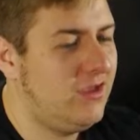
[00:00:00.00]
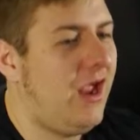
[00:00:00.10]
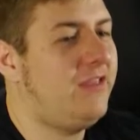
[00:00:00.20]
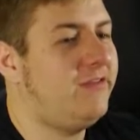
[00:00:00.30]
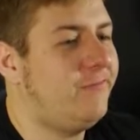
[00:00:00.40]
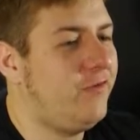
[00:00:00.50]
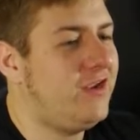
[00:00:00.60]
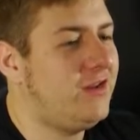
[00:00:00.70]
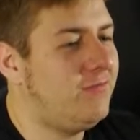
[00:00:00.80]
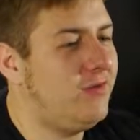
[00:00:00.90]
It's a
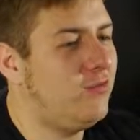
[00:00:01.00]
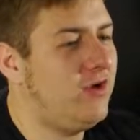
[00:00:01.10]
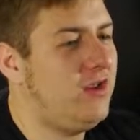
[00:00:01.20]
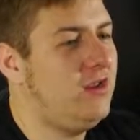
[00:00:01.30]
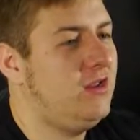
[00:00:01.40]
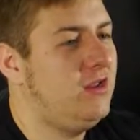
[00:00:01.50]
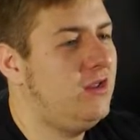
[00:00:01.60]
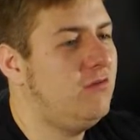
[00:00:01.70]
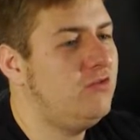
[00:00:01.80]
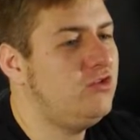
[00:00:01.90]
freaking memory.
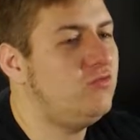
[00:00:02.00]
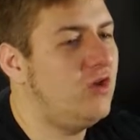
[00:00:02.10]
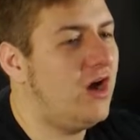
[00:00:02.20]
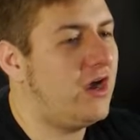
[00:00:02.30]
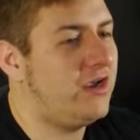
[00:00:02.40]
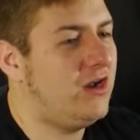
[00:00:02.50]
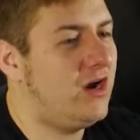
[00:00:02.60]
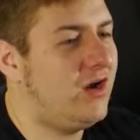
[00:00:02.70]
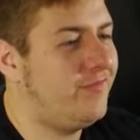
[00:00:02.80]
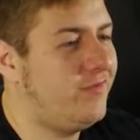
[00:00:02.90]
Would you knock it
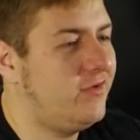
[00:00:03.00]
off?